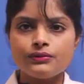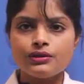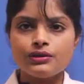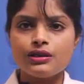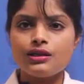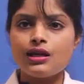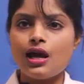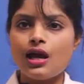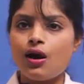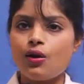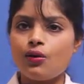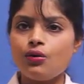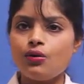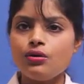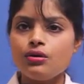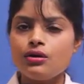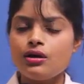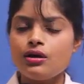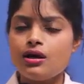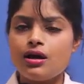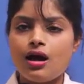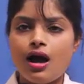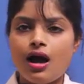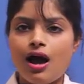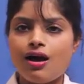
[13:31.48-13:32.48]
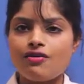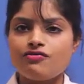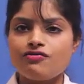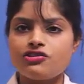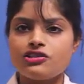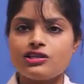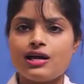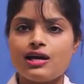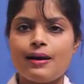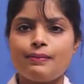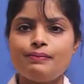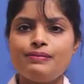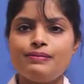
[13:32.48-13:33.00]
Now,
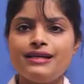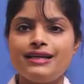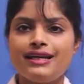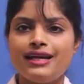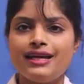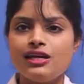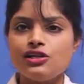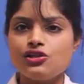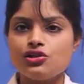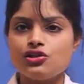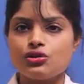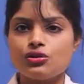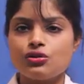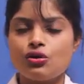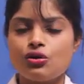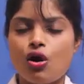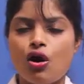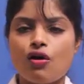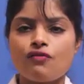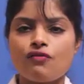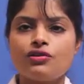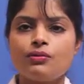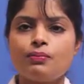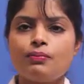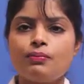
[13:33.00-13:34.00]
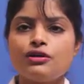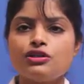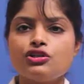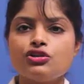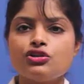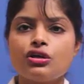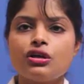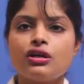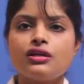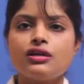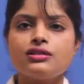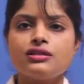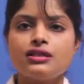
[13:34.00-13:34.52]
after application of the
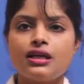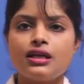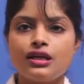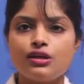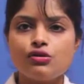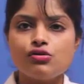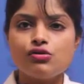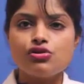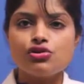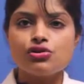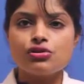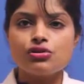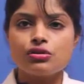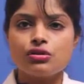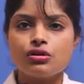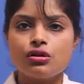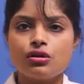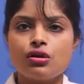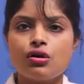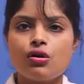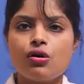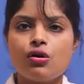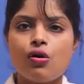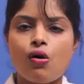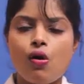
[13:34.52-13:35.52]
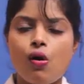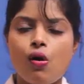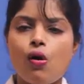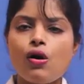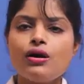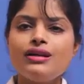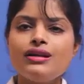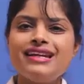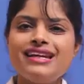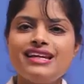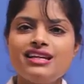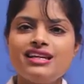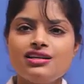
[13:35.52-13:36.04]
particular solution
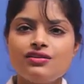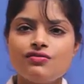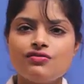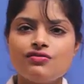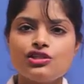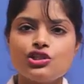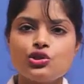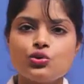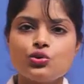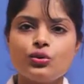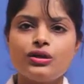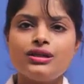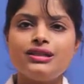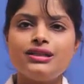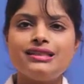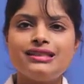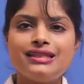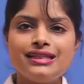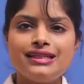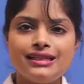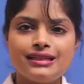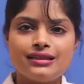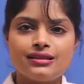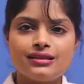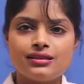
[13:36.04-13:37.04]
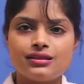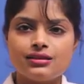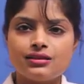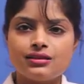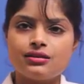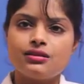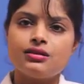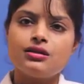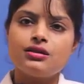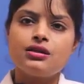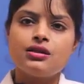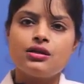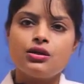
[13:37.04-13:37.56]
on individual teeth,
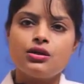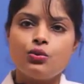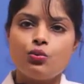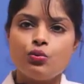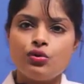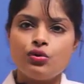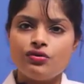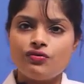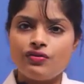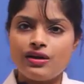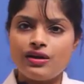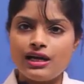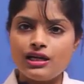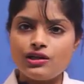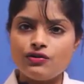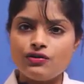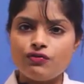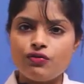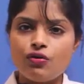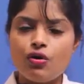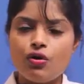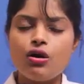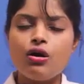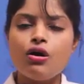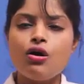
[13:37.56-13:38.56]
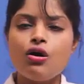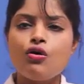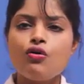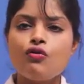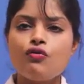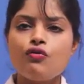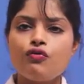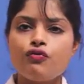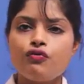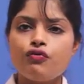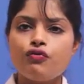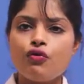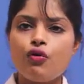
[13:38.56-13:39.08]
we wait for
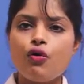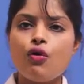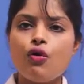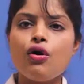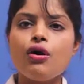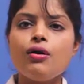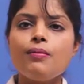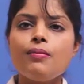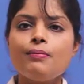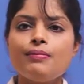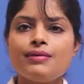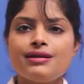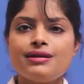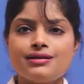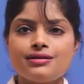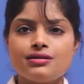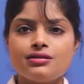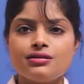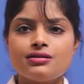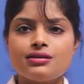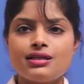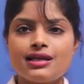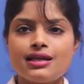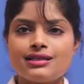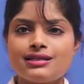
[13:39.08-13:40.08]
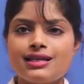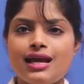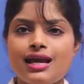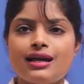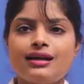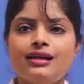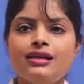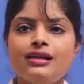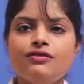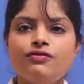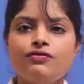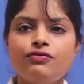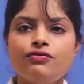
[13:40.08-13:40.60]
four minutes,
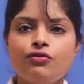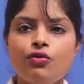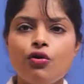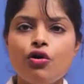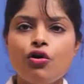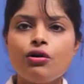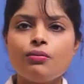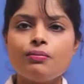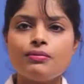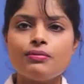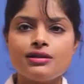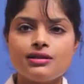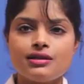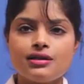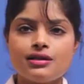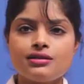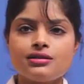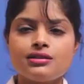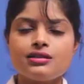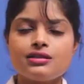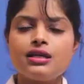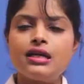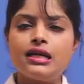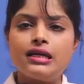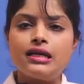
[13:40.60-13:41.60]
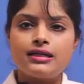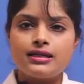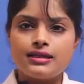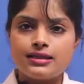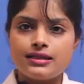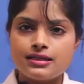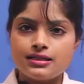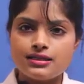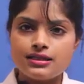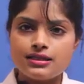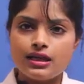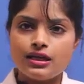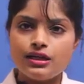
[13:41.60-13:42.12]
exactly four minutes, till
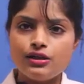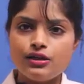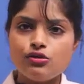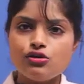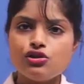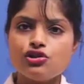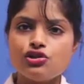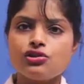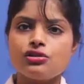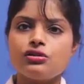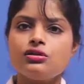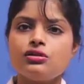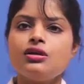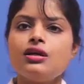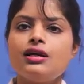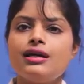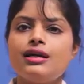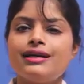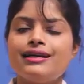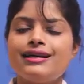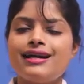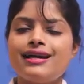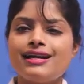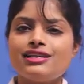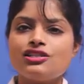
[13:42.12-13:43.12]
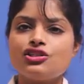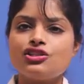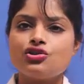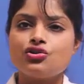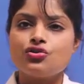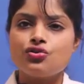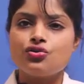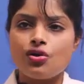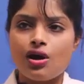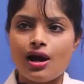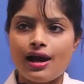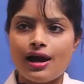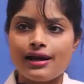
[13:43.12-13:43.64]
the solution gets
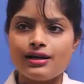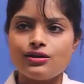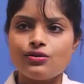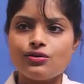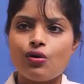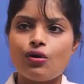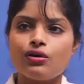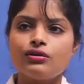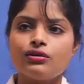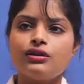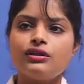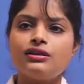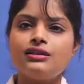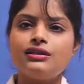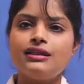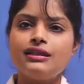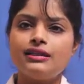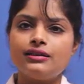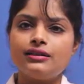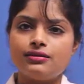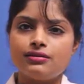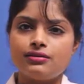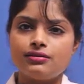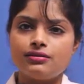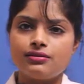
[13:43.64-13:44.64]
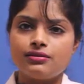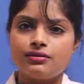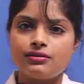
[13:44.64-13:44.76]
dried on the teeth.